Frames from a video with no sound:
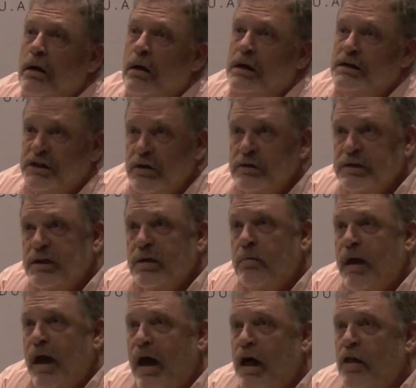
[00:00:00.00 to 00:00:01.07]
a
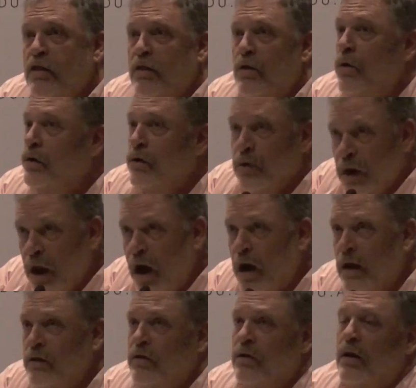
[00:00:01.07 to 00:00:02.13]
sociopath or you're
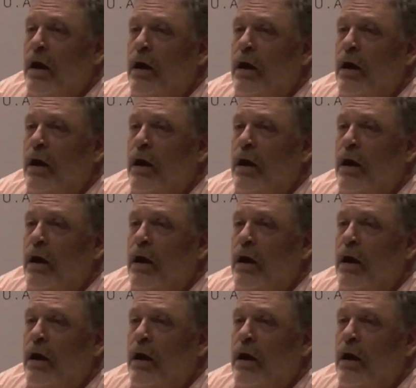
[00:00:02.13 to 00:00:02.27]
not,